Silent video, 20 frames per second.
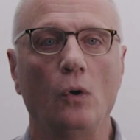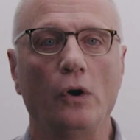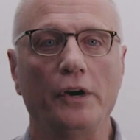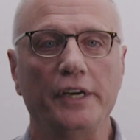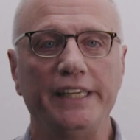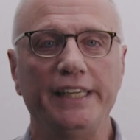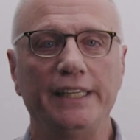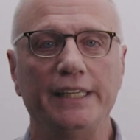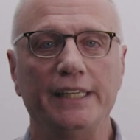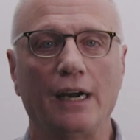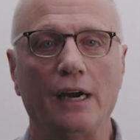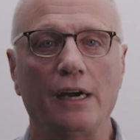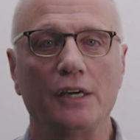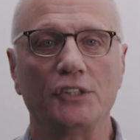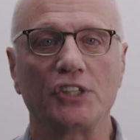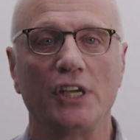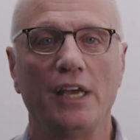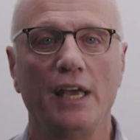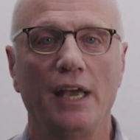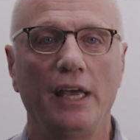or
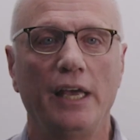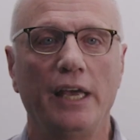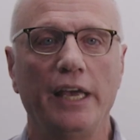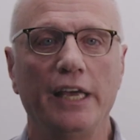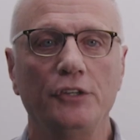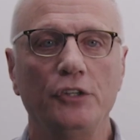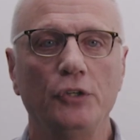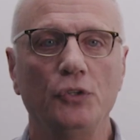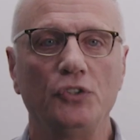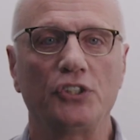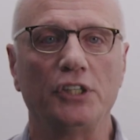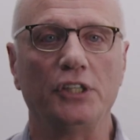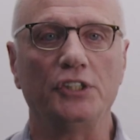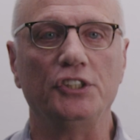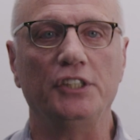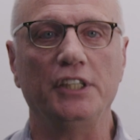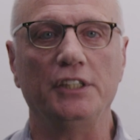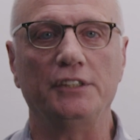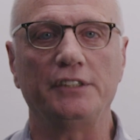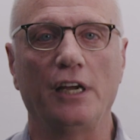EDRs, and
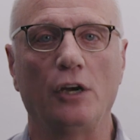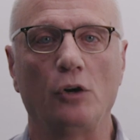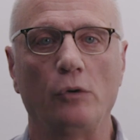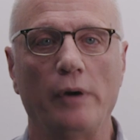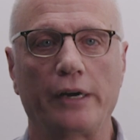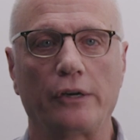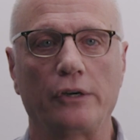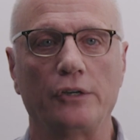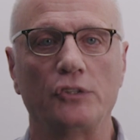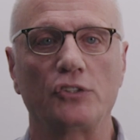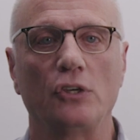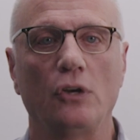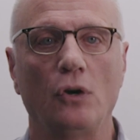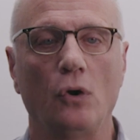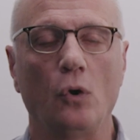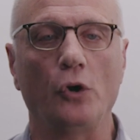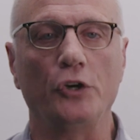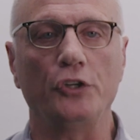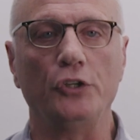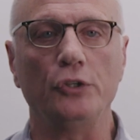usage detail records,
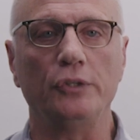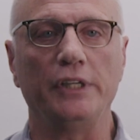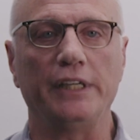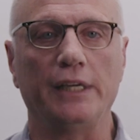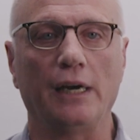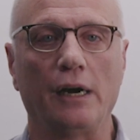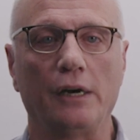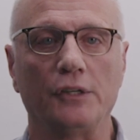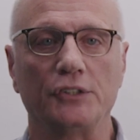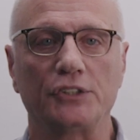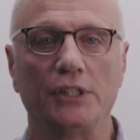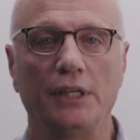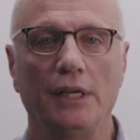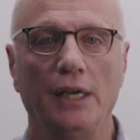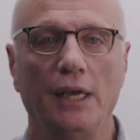or UDRs.